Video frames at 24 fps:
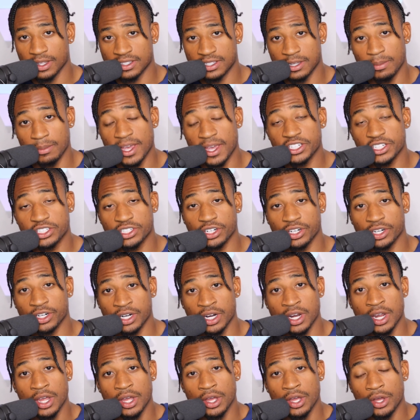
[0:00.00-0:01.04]
to make
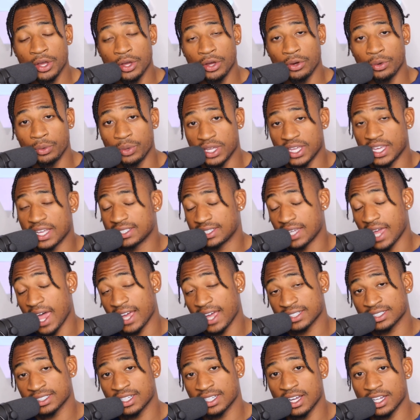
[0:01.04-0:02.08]
sure we get
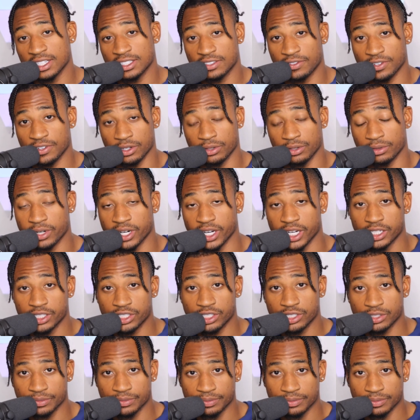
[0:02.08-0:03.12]
tax cuts for the
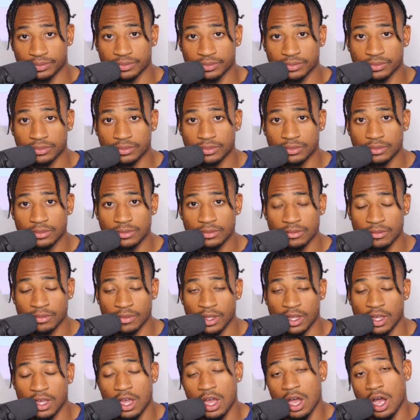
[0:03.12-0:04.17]
rich,
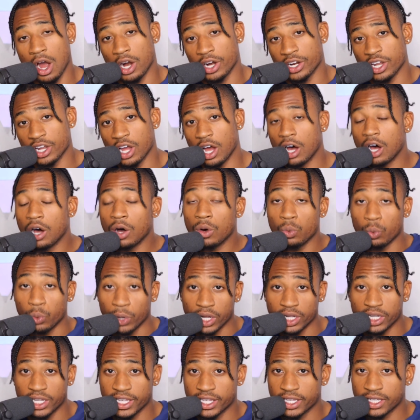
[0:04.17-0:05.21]
are y'all
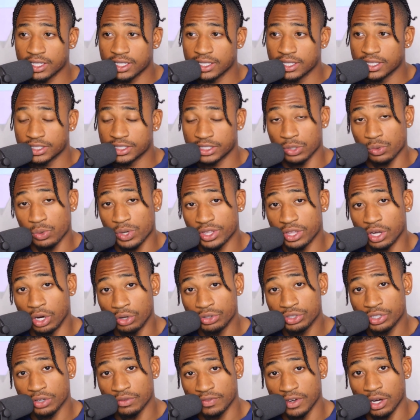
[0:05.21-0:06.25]
willing to
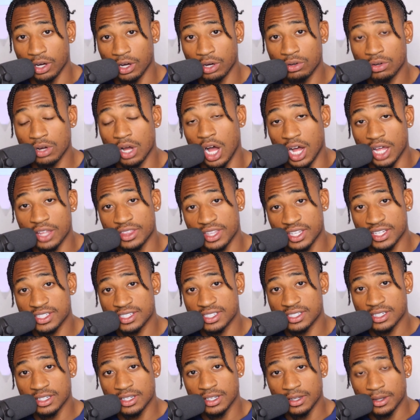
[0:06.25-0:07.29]
withhold your vote on
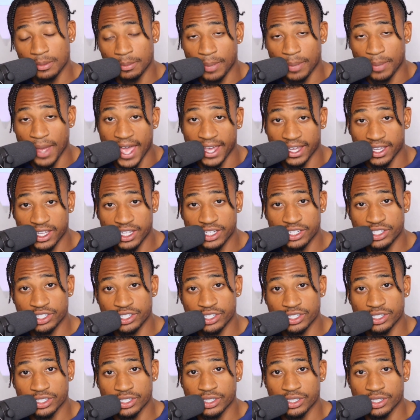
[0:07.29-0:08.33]
this
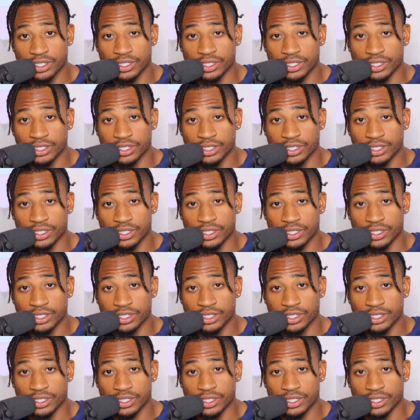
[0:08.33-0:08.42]
package